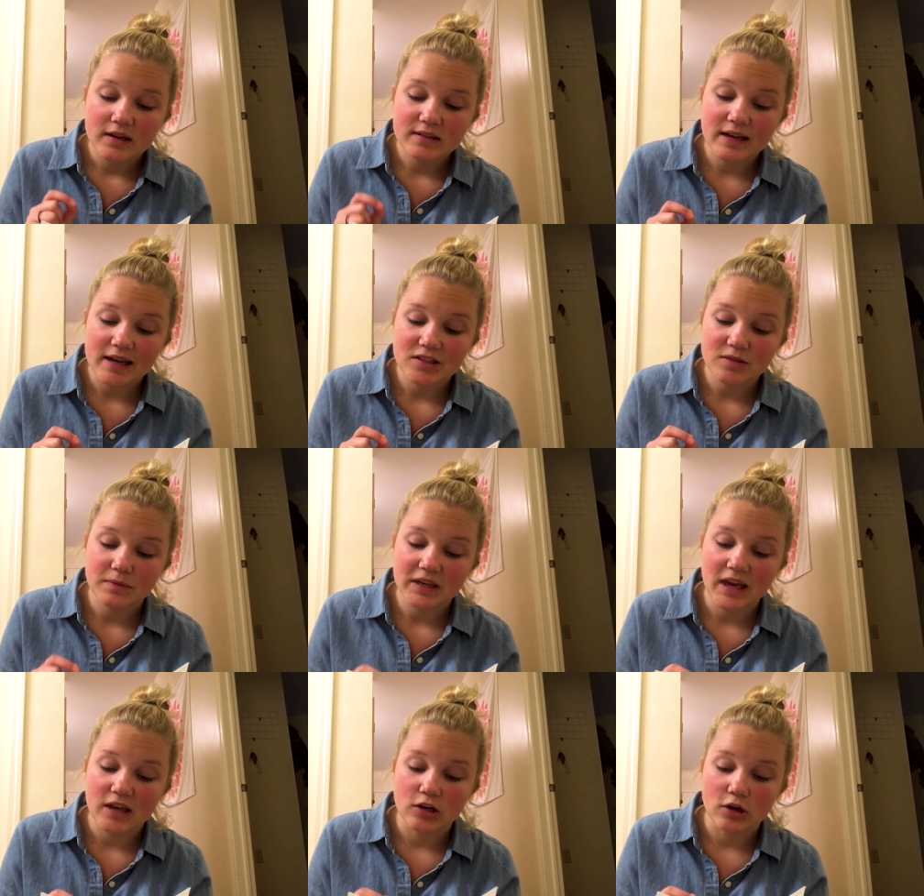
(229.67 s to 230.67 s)
Test
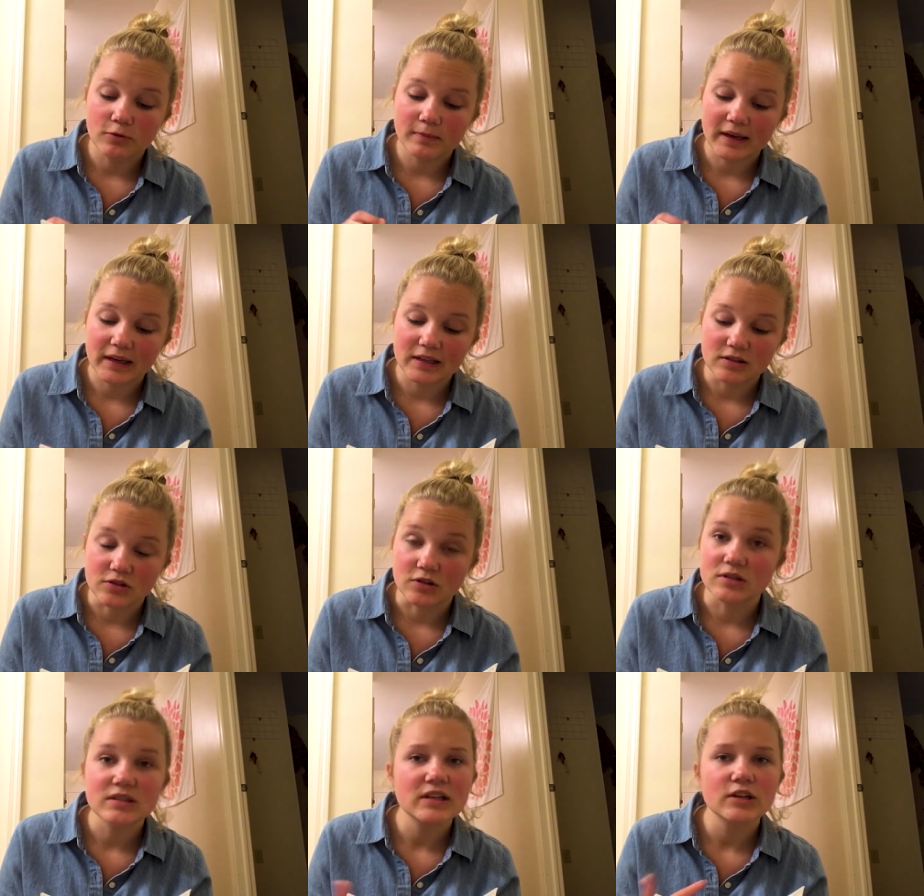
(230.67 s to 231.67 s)
me and know my
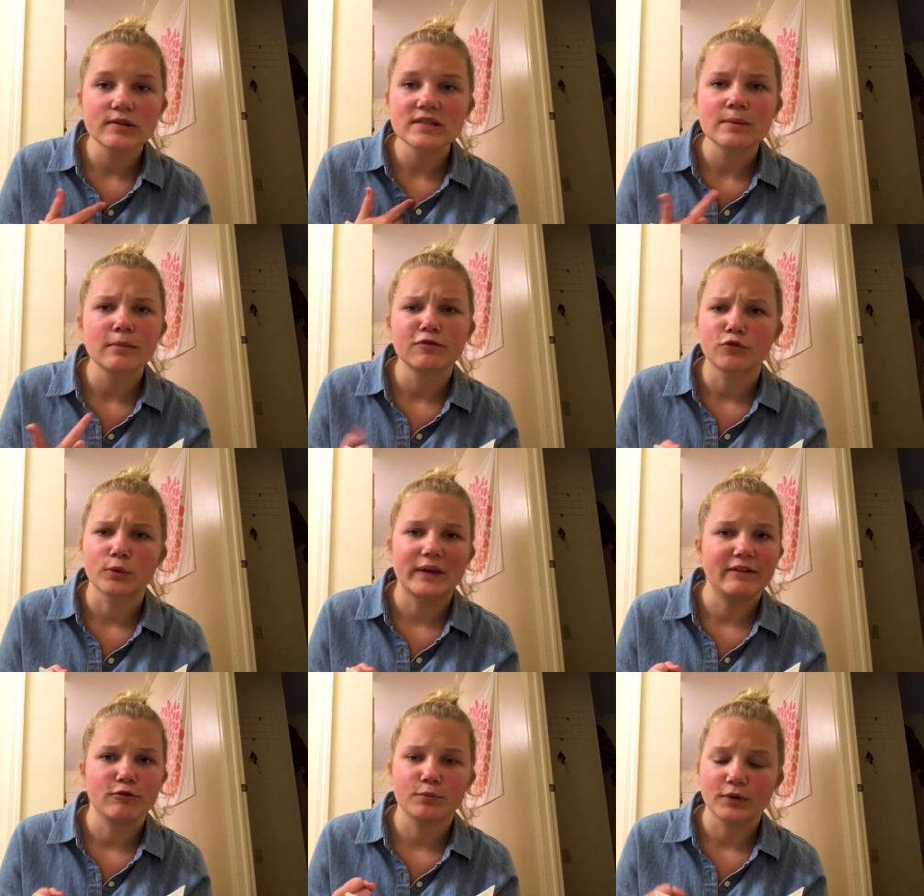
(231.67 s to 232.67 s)
concerns. He knows them before we
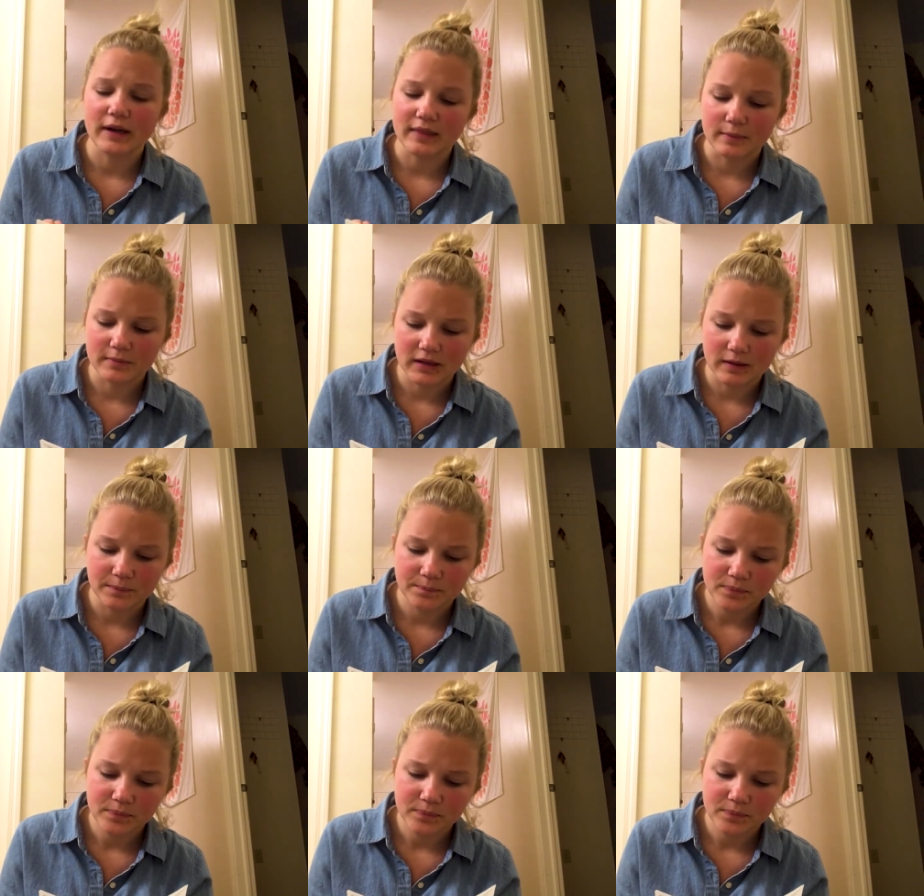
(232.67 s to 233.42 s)
even pray them to Him.